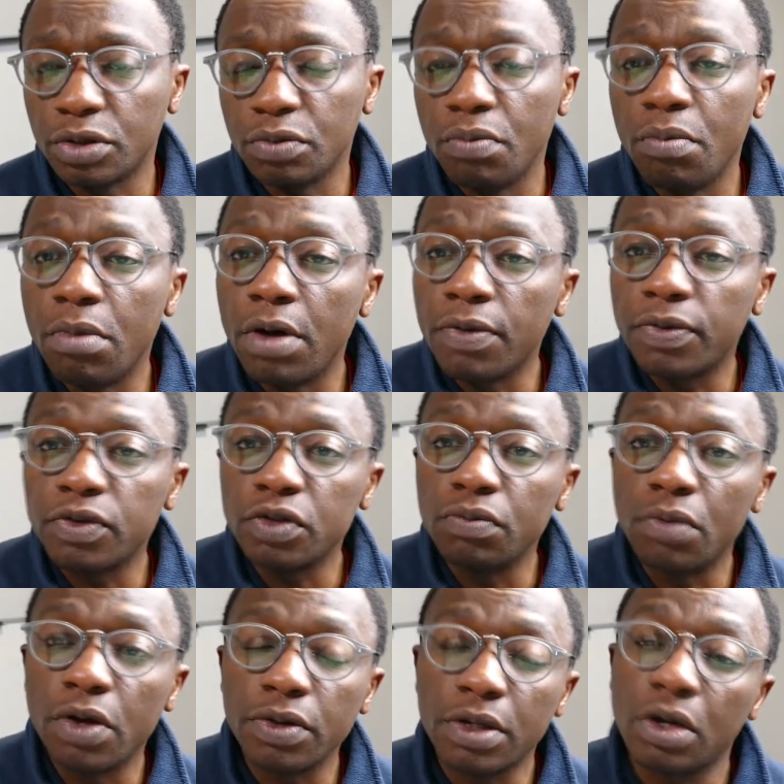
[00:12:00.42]

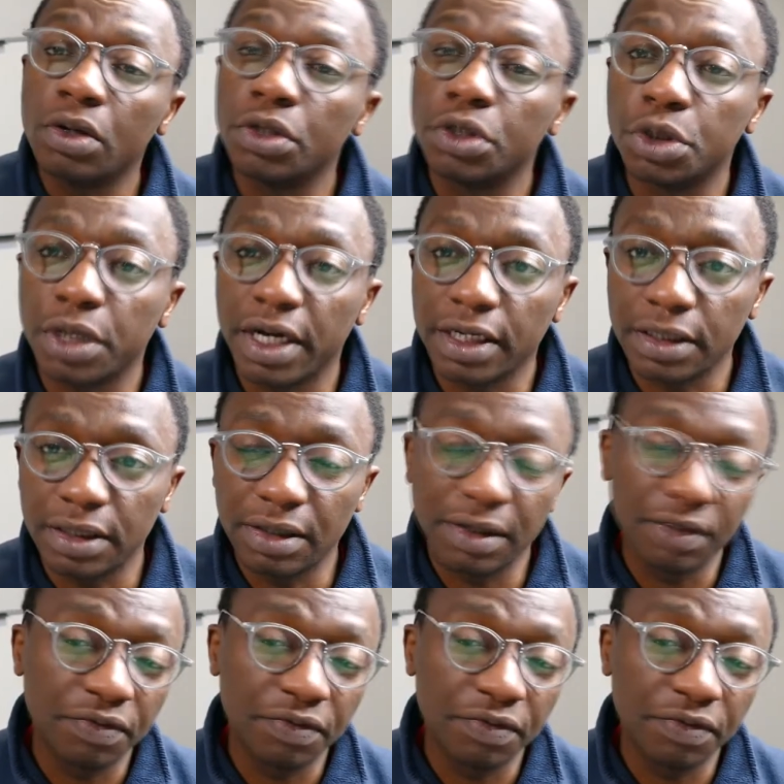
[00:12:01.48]
month-to-month contracts now.